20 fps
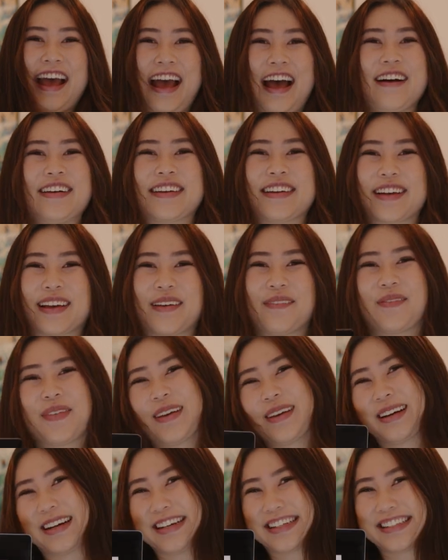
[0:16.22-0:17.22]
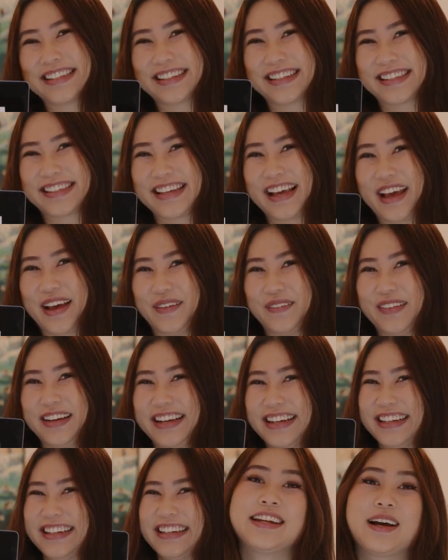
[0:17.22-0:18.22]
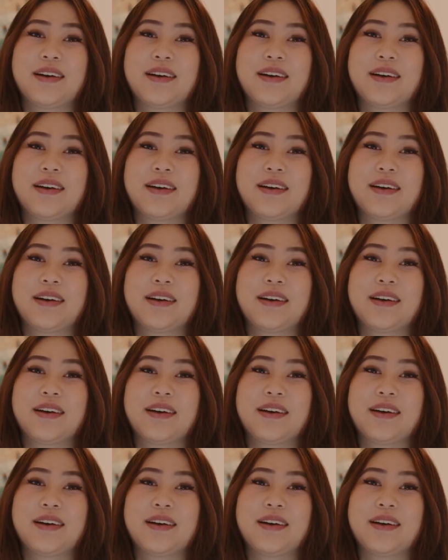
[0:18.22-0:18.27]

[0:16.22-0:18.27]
how can a computer do the same?